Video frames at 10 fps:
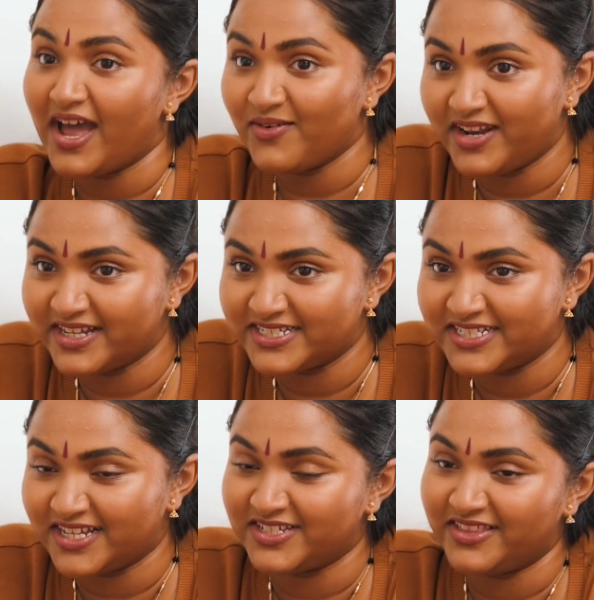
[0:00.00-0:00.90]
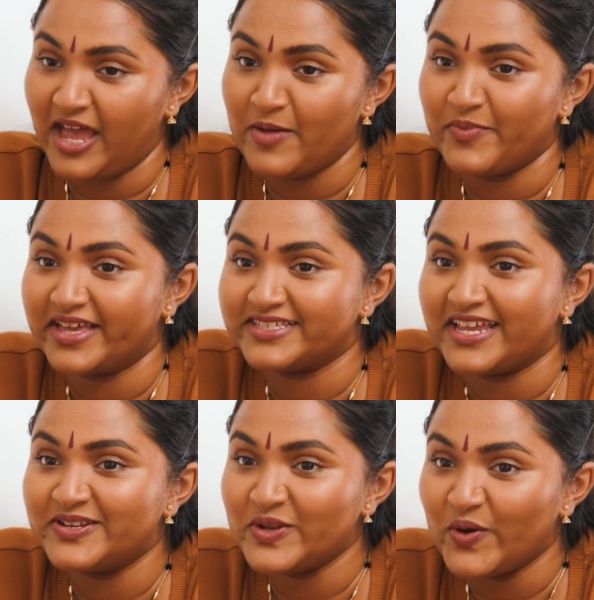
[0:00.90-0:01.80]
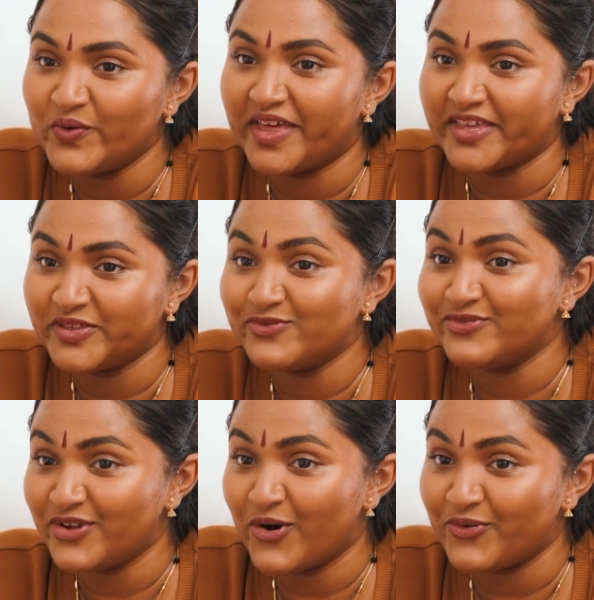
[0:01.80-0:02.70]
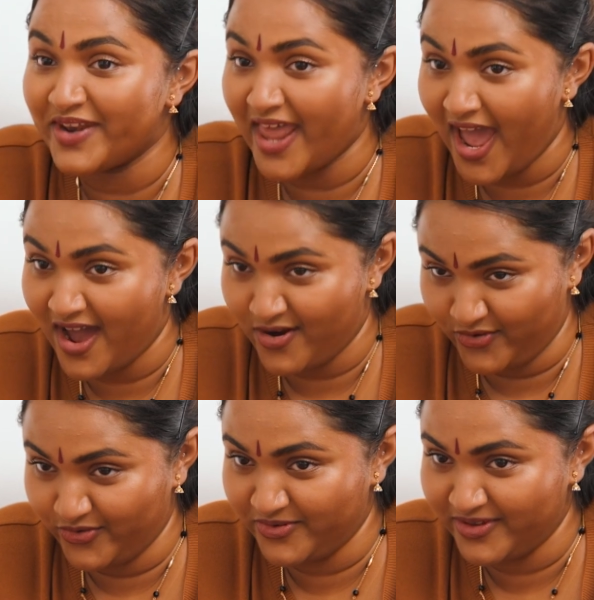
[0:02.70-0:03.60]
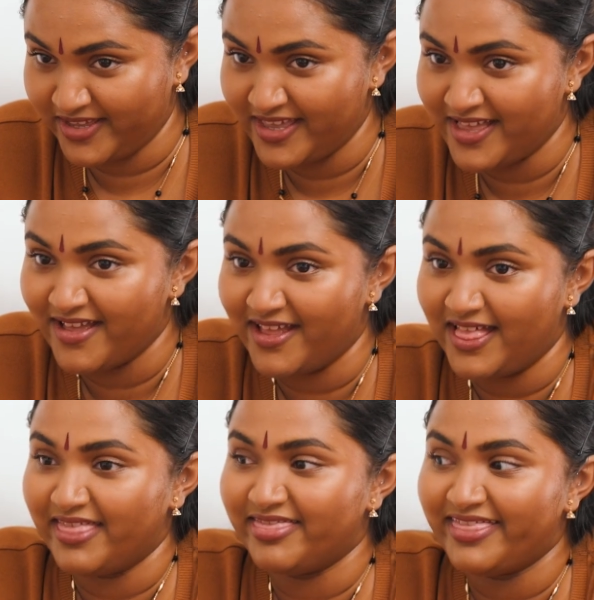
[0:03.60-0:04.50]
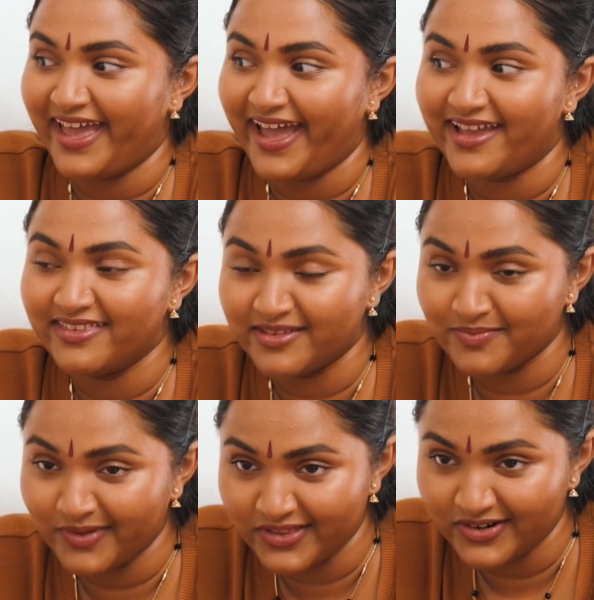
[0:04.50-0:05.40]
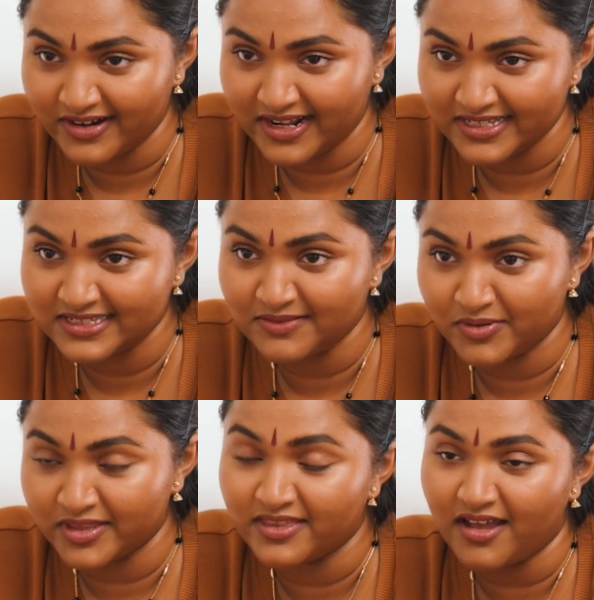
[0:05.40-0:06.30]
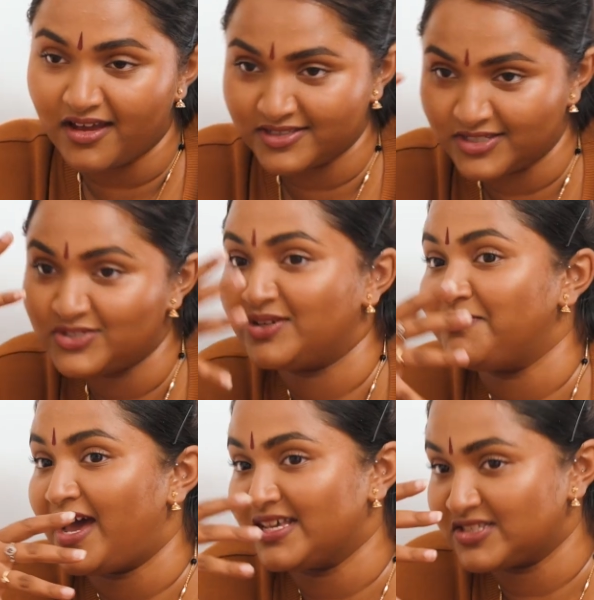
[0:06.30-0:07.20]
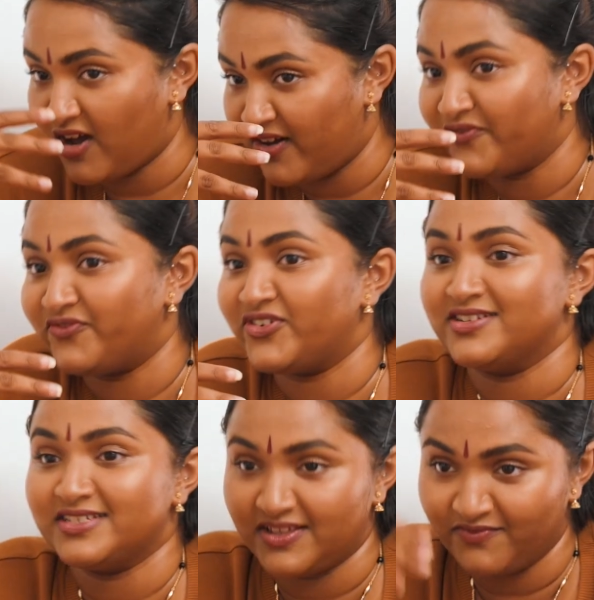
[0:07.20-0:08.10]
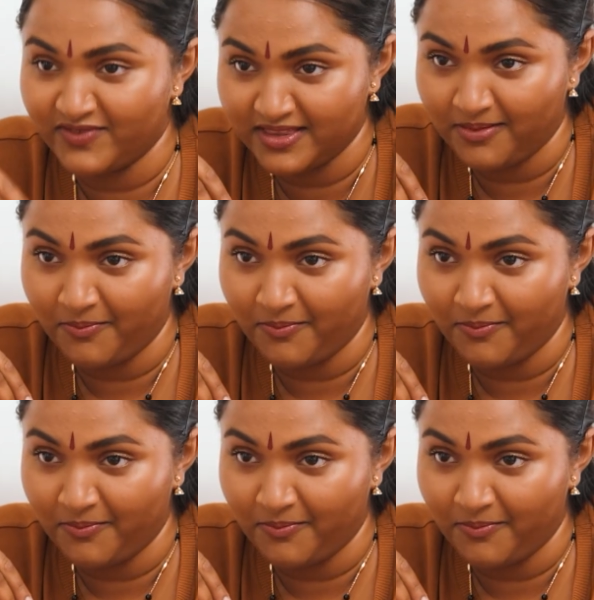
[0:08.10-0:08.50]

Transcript: I want to actually touch on that because I know that you know now that the mother has to put the oxygen mask on first and feed the